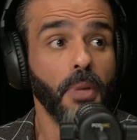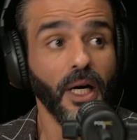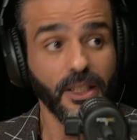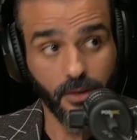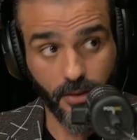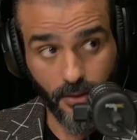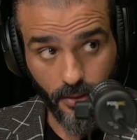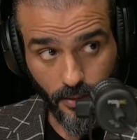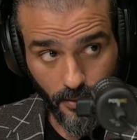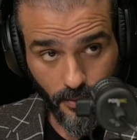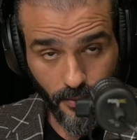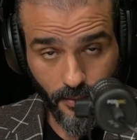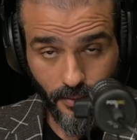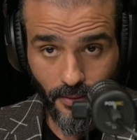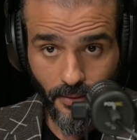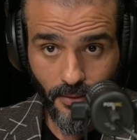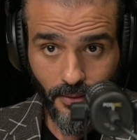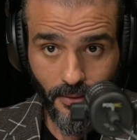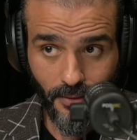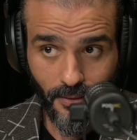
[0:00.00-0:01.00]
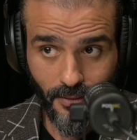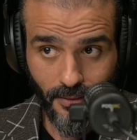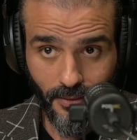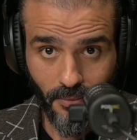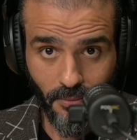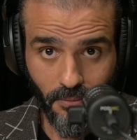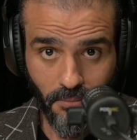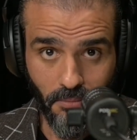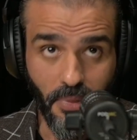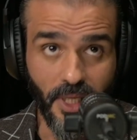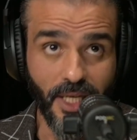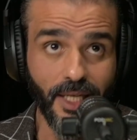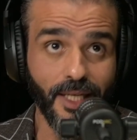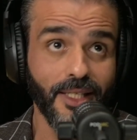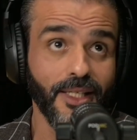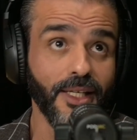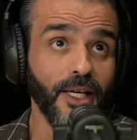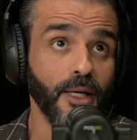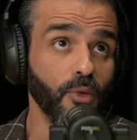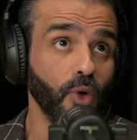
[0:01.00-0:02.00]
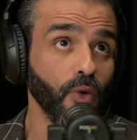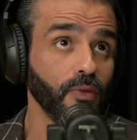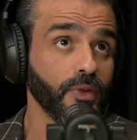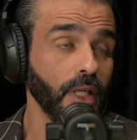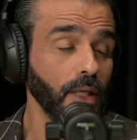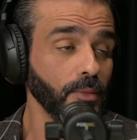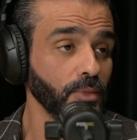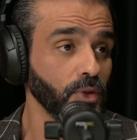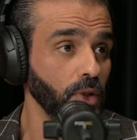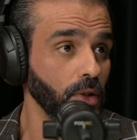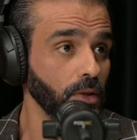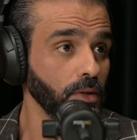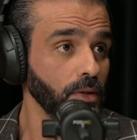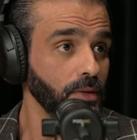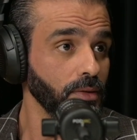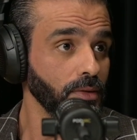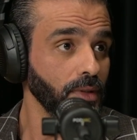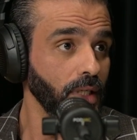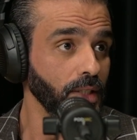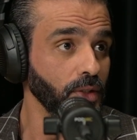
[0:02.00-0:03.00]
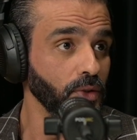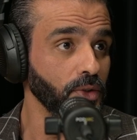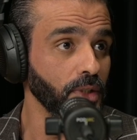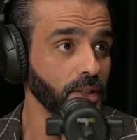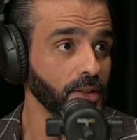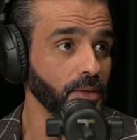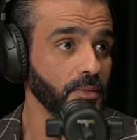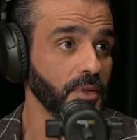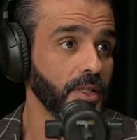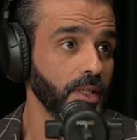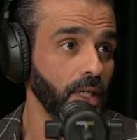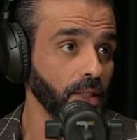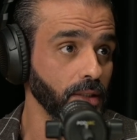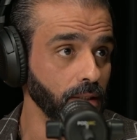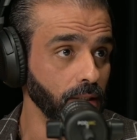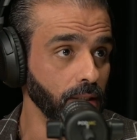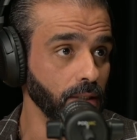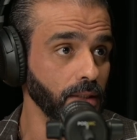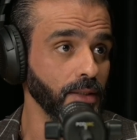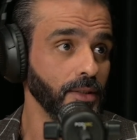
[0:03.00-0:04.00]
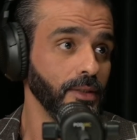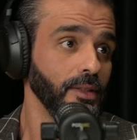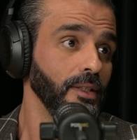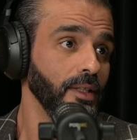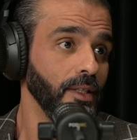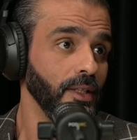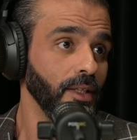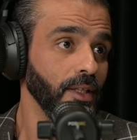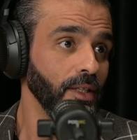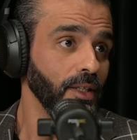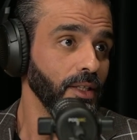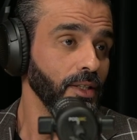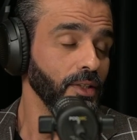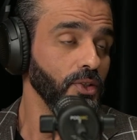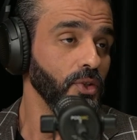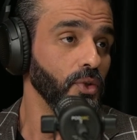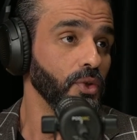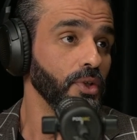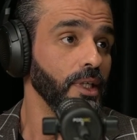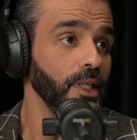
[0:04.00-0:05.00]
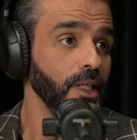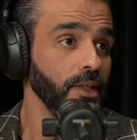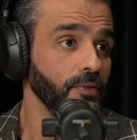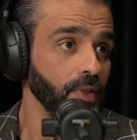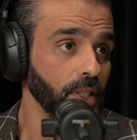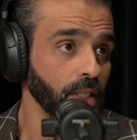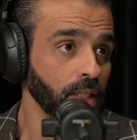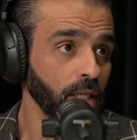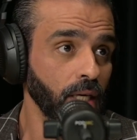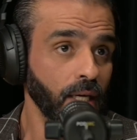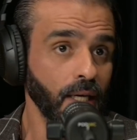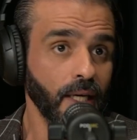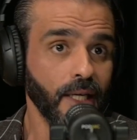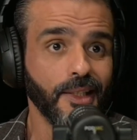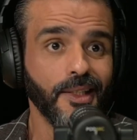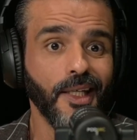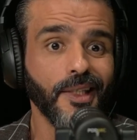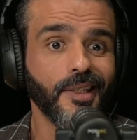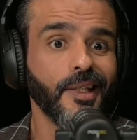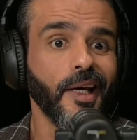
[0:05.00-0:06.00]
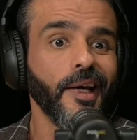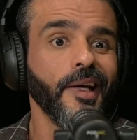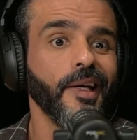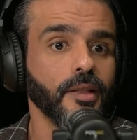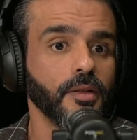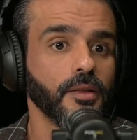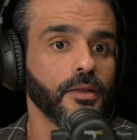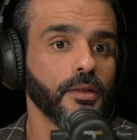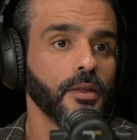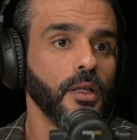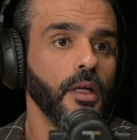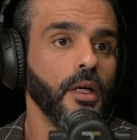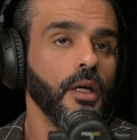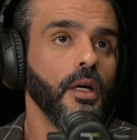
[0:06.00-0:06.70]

But being a CMO of Samsung, and you tell them suddenly you're leaving, that's a hit.